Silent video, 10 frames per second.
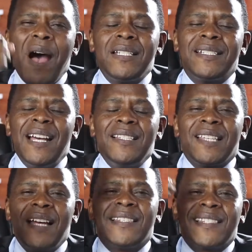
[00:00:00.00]

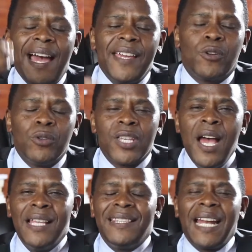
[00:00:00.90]
patterns and cycles
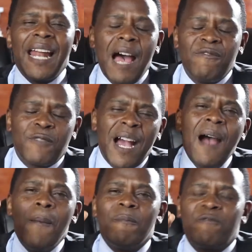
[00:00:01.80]
that have
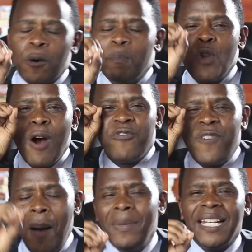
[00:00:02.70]
come from your
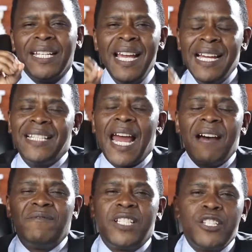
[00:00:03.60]
family that
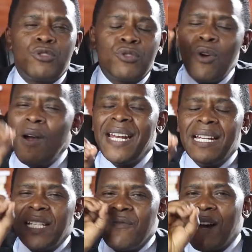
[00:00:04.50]
have destroyed
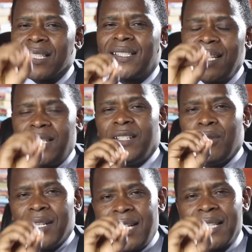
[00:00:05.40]
and
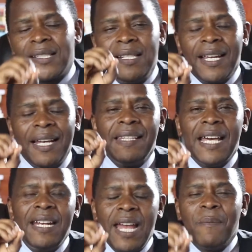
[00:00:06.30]
devastated your destiny in
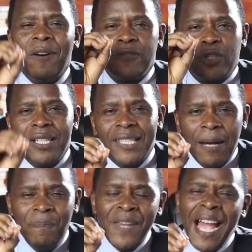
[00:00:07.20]
the name of
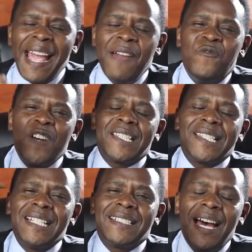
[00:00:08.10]
Jesus. Every
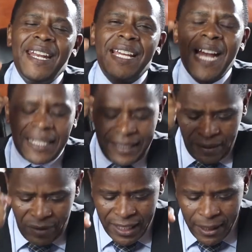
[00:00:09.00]
satanic
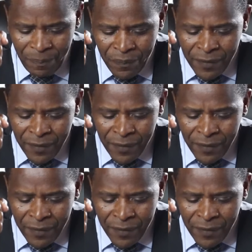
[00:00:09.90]
activity